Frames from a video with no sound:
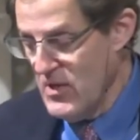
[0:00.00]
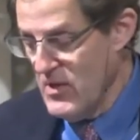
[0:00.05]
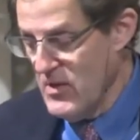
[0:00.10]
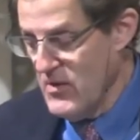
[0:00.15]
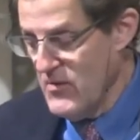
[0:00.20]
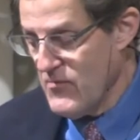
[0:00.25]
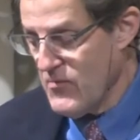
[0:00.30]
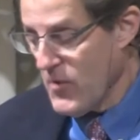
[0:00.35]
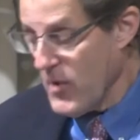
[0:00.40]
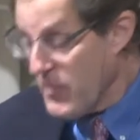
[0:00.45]

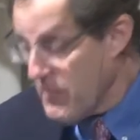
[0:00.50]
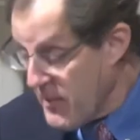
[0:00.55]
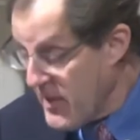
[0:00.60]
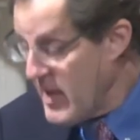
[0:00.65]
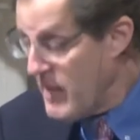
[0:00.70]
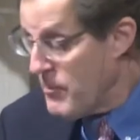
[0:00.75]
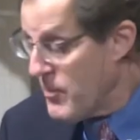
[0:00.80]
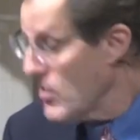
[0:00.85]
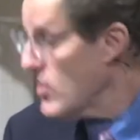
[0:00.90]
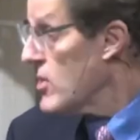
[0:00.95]
for a
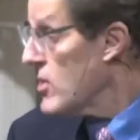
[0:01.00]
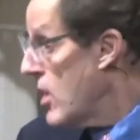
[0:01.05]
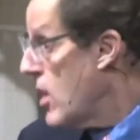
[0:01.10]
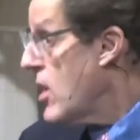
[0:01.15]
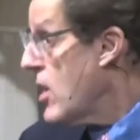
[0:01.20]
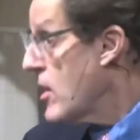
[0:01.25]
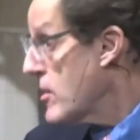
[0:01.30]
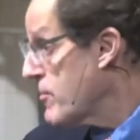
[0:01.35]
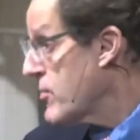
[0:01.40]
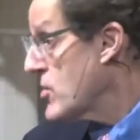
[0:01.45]
people
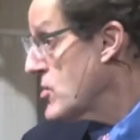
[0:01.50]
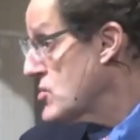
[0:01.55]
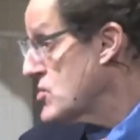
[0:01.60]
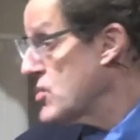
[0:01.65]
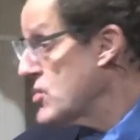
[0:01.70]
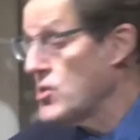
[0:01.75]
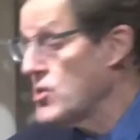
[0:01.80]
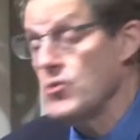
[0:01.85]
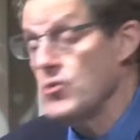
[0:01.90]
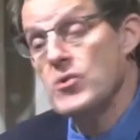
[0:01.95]
long
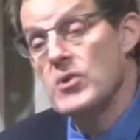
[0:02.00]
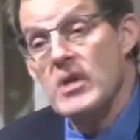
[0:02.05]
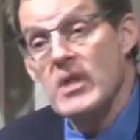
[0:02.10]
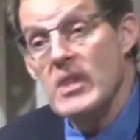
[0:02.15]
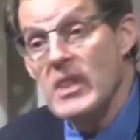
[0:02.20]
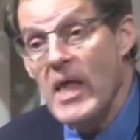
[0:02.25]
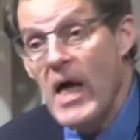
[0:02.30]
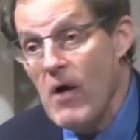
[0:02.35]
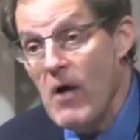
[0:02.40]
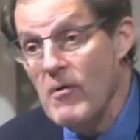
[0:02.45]
persecuted,
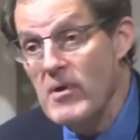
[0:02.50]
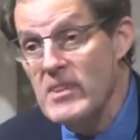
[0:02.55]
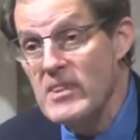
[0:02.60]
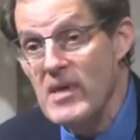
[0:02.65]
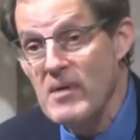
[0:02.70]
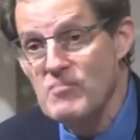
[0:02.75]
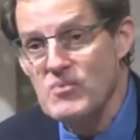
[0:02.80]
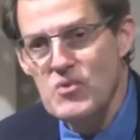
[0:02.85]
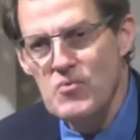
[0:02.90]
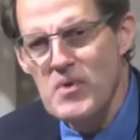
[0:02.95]
allowing
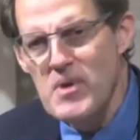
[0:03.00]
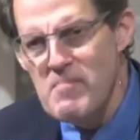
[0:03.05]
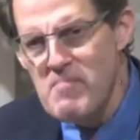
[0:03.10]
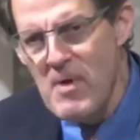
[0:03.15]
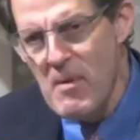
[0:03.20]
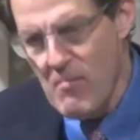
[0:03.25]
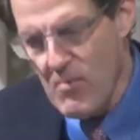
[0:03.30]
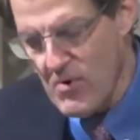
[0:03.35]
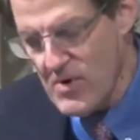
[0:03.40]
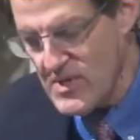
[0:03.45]
them to
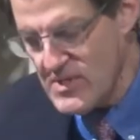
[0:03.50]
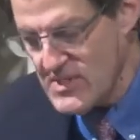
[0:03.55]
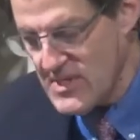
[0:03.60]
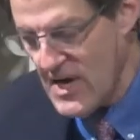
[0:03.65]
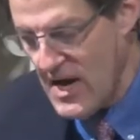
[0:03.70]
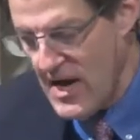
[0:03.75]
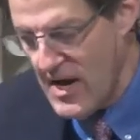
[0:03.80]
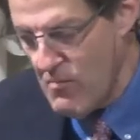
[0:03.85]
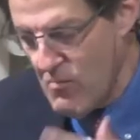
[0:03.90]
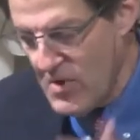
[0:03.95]
remember a
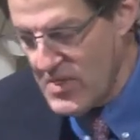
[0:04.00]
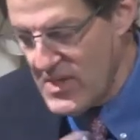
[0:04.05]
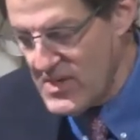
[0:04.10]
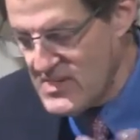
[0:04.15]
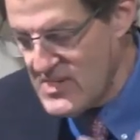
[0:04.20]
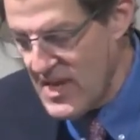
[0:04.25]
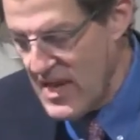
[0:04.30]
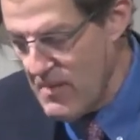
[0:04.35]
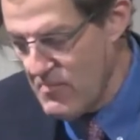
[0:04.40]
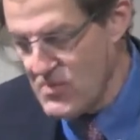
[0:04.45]
time when the
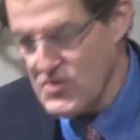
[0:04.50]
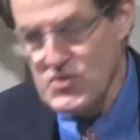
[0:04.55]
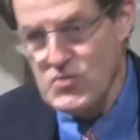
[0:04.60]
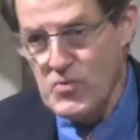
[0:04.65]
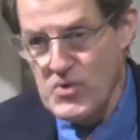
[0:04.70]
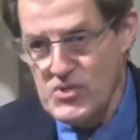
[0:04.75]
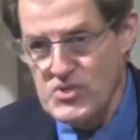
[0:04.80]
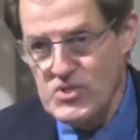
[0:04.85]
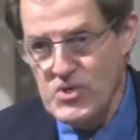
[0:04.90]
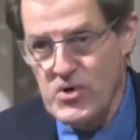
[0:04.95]
tables were
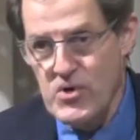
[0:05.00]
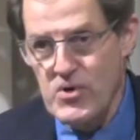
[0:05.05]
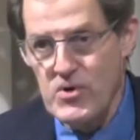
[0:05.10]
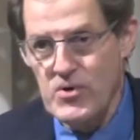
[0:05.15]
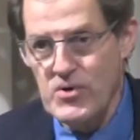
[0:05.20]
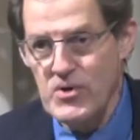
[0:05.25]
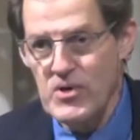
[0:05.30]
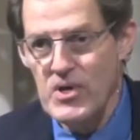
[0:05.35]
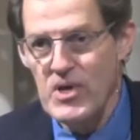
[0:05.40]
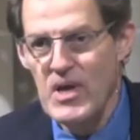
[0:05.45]

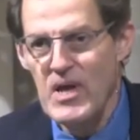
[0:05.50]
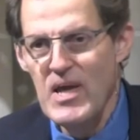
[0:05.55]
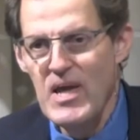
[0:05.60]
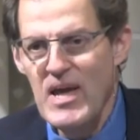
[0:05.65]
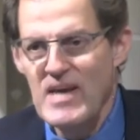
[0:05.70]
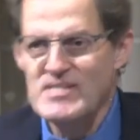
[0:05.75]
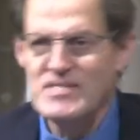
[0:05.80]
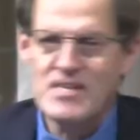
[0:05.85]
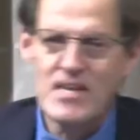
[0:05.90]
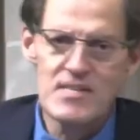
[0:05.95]
turned
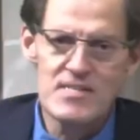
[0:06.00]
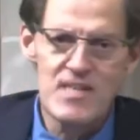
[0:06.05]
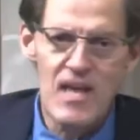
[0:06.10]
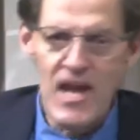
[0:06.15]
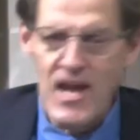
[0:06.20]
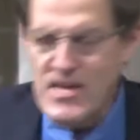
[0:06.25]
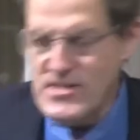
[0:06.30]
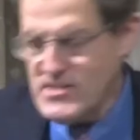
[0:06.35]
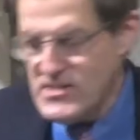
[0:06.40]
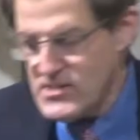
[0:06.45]
as they
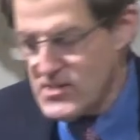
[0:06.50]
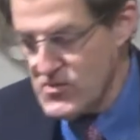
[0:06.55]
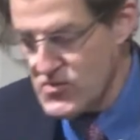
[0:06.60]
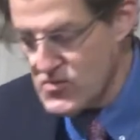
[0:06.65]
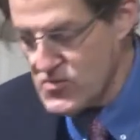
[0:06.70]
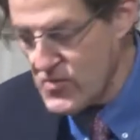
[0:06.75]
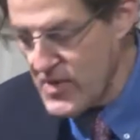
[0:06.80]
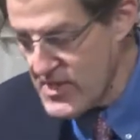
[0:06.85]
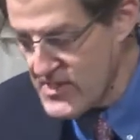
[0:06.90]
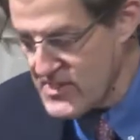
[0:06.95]
dance and
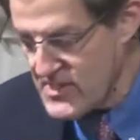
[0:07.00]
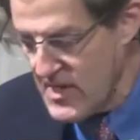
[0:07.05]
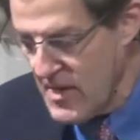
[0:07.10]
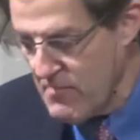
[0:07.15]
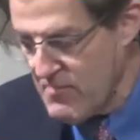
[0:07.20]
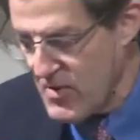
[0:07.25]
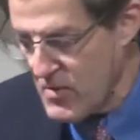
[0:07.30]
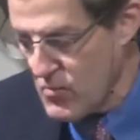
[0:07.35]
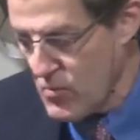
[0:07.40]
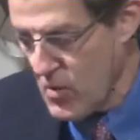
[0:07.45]
dress up
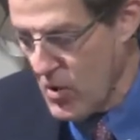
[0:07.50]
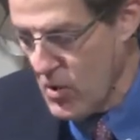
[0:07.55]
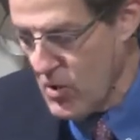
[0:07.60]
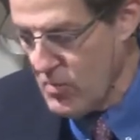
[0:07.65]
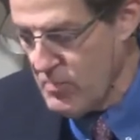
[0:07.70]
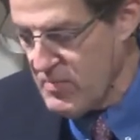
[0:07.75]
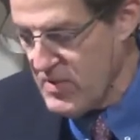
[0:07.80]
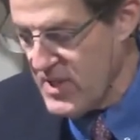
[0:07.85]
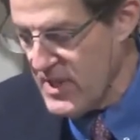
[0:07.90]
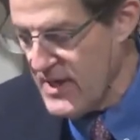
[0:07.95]
and role
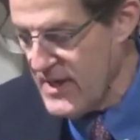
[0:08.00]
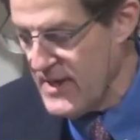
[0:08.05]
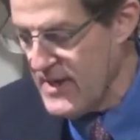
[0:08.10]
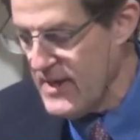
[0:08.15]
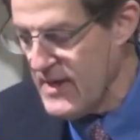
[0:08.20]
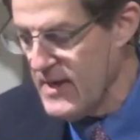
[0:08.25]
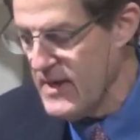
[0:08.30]
play.